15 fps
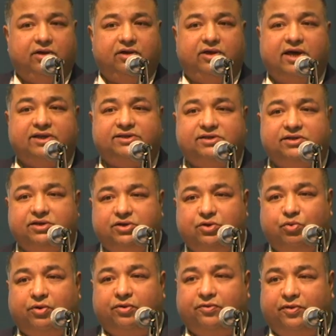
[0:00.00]
Yes, you
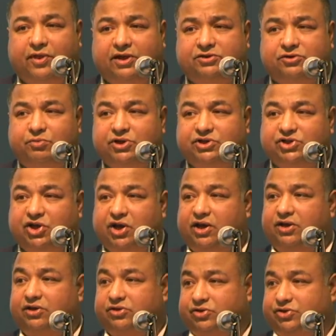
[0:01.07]
want there to be
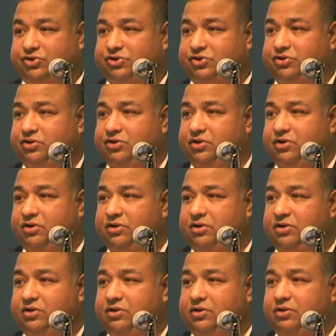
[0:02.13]
change.
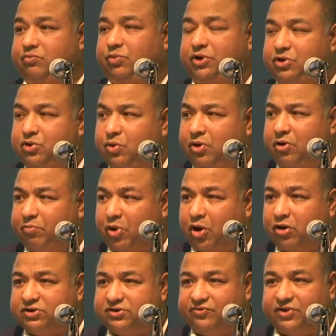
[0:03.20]
But you're a
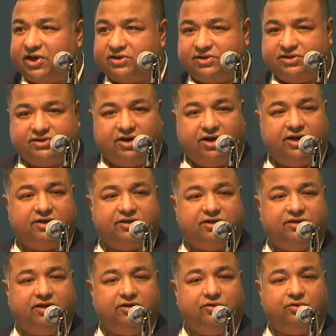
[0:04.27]
part of that society
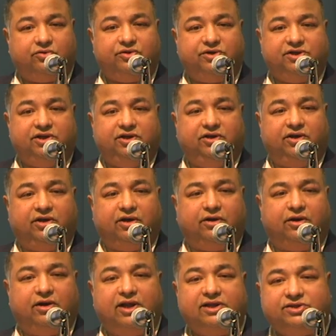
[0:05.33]
that you're critiquing. And
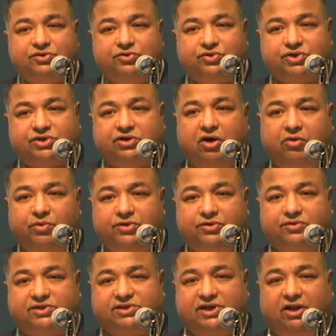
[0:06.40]
unless you start with
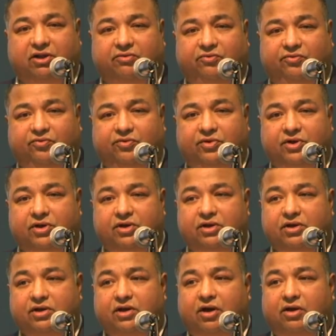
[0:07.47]
yourself,
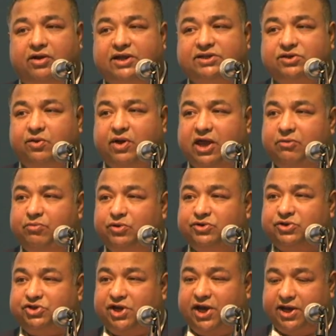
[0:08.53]
unless you're able
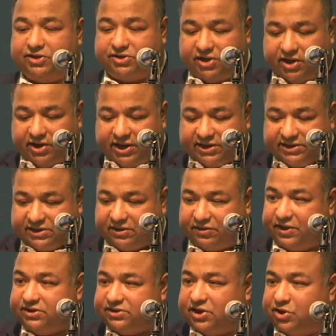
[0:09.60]
to change at least the
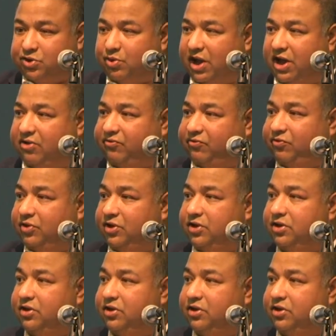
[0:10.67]
things that you have